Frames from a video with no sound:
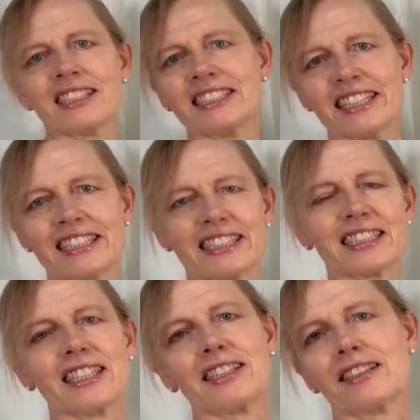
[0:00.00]
let's say this
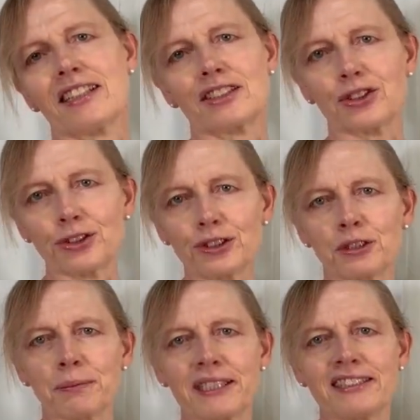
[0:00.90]
is a
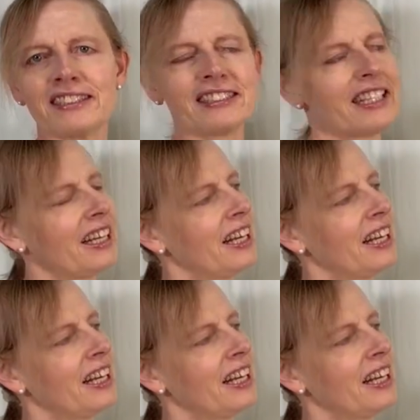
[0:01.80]
church piece,